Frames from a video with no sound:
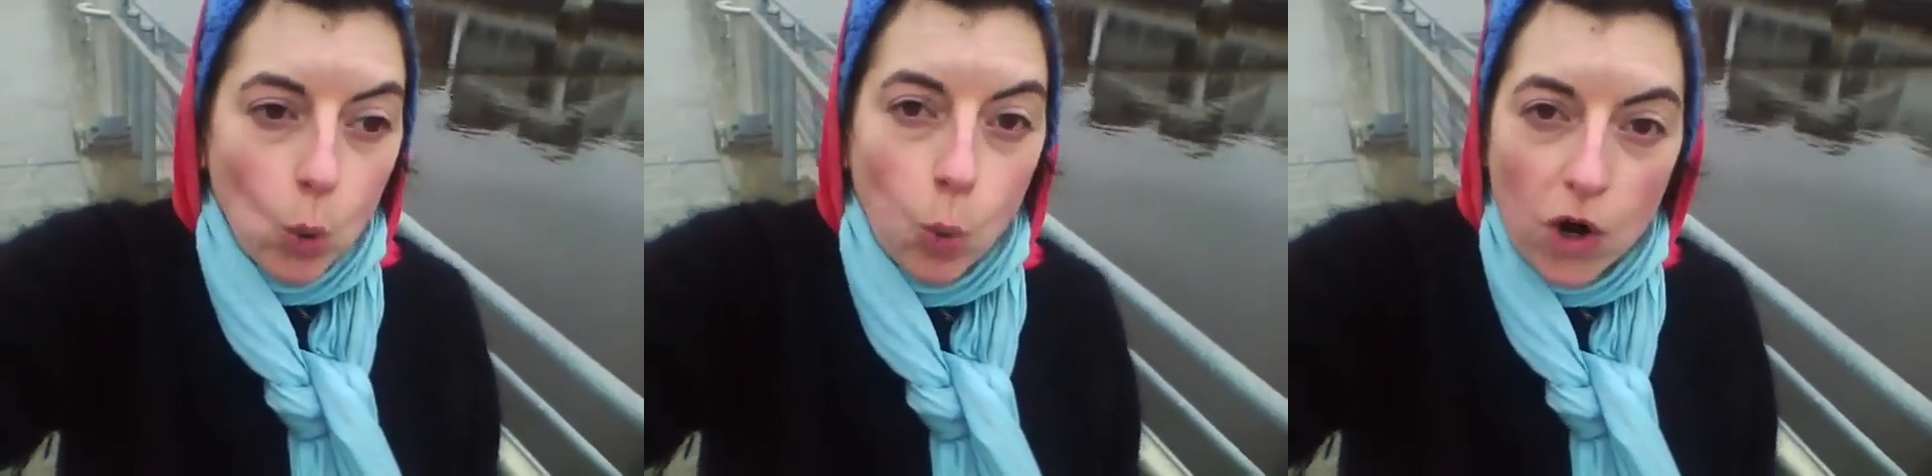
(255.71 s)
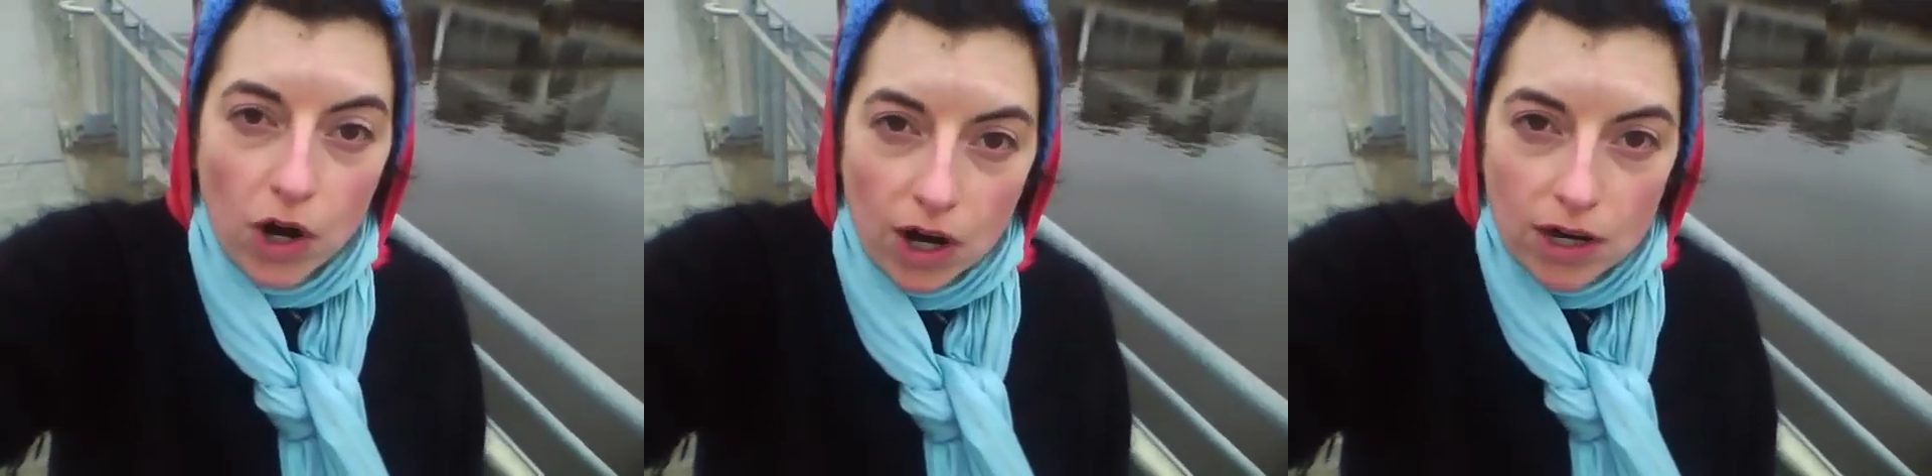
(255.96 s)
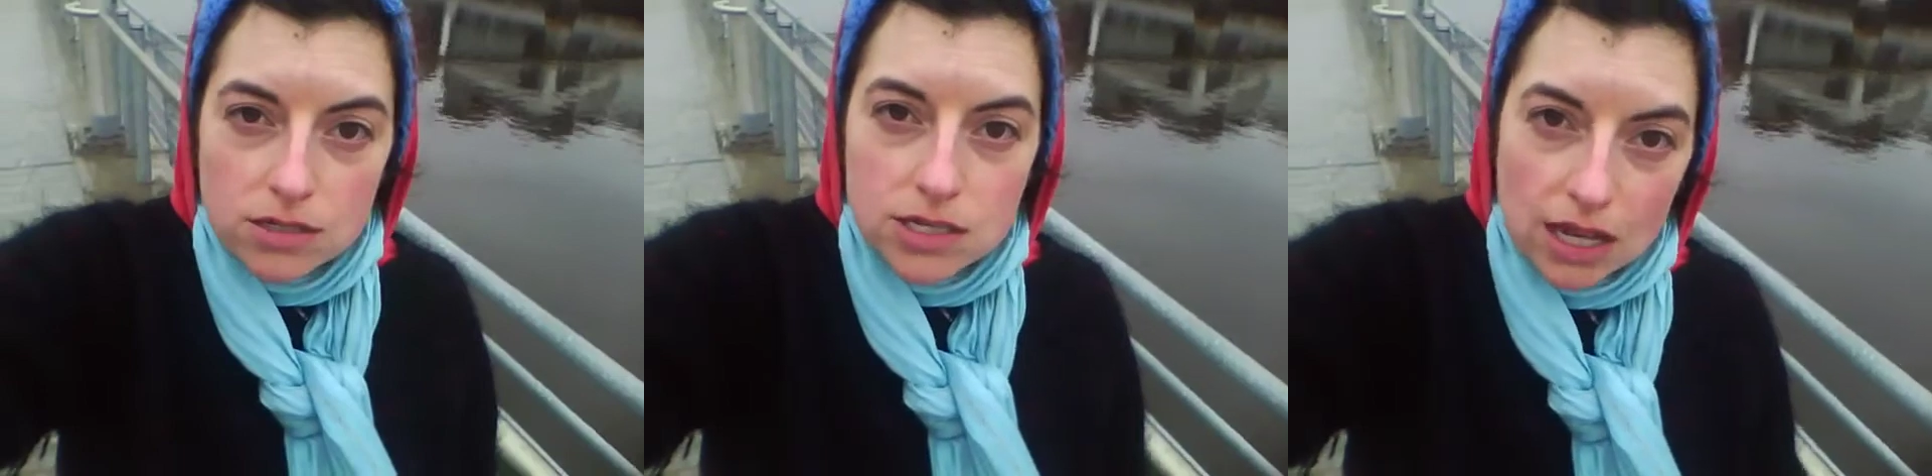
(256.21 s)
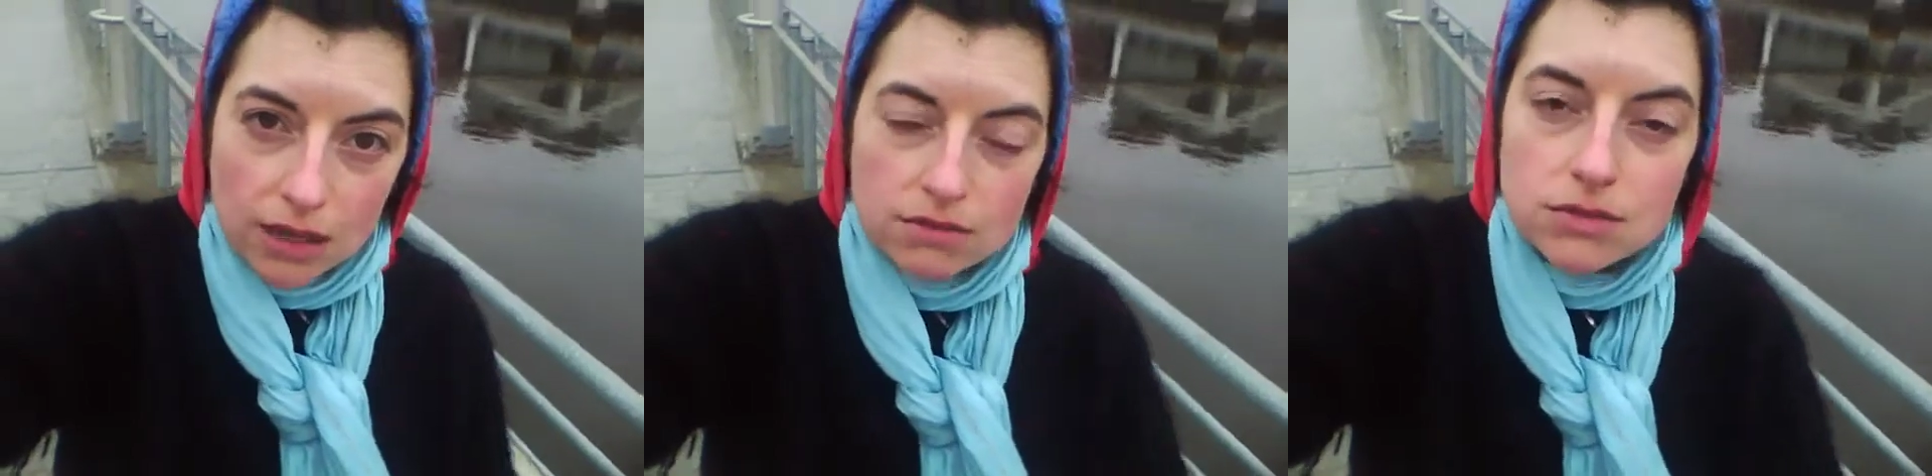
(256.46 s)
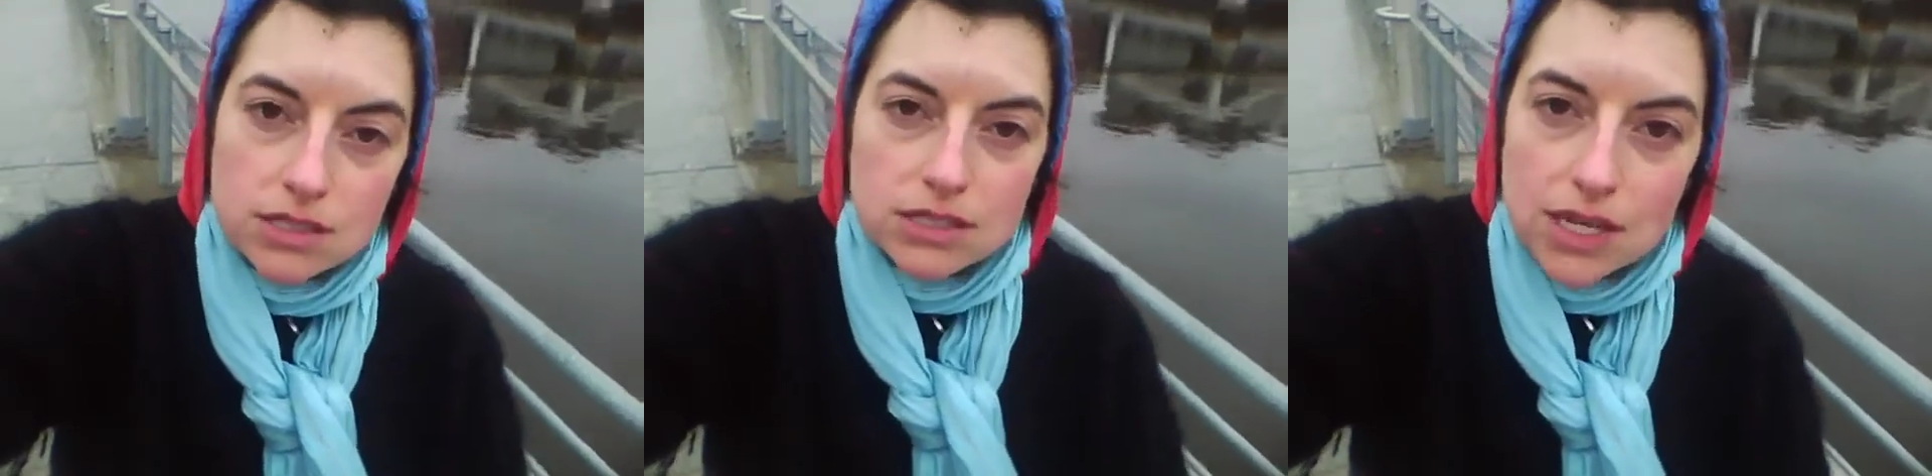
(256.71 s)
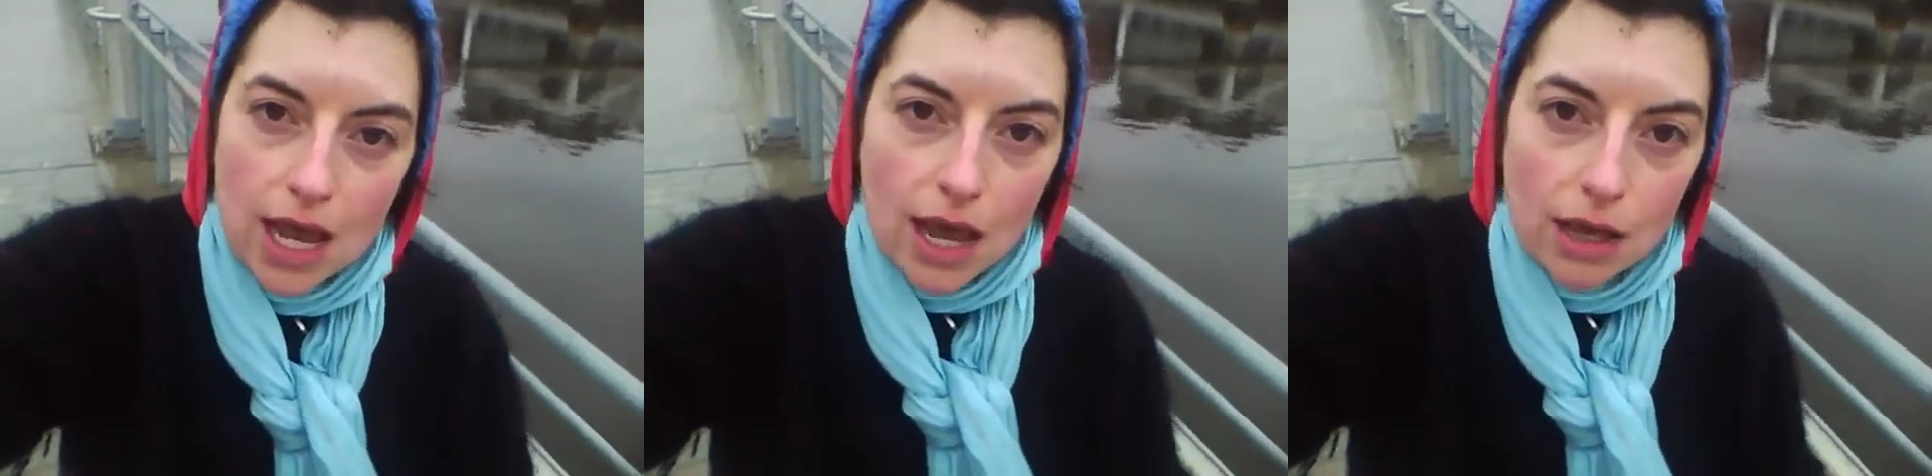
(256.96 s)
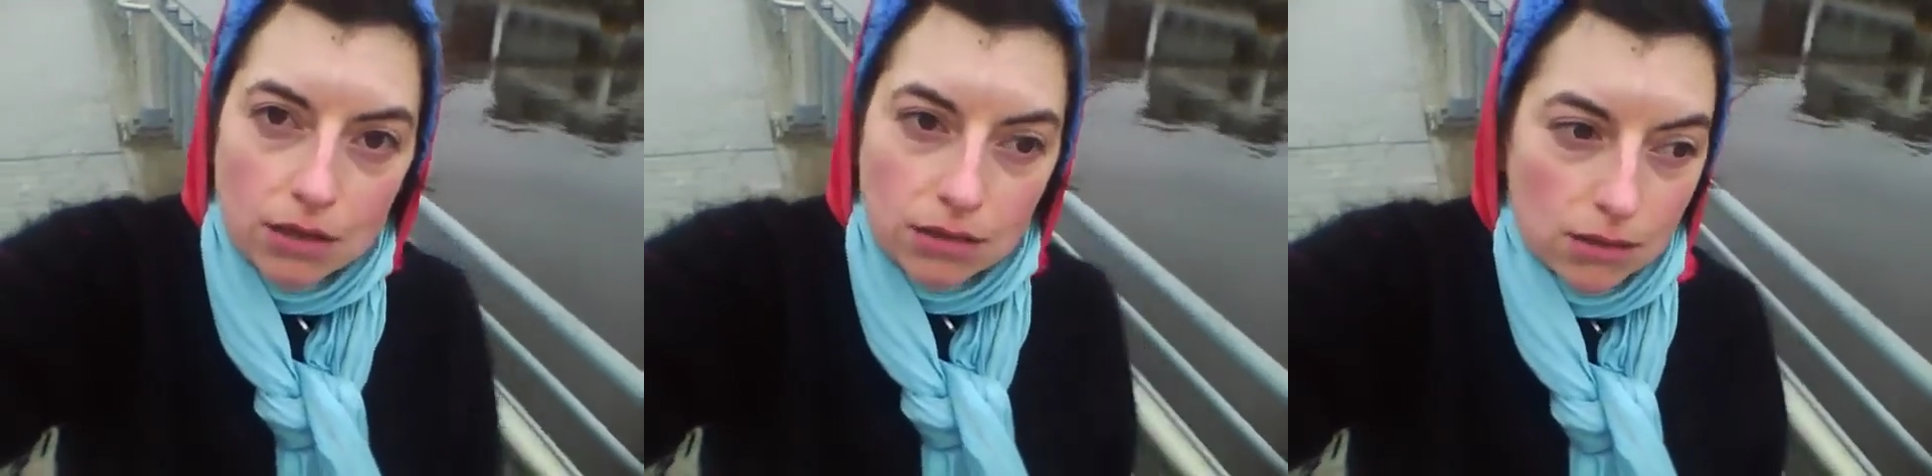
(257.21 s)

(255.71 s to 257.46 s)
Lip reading: work ourselves to death,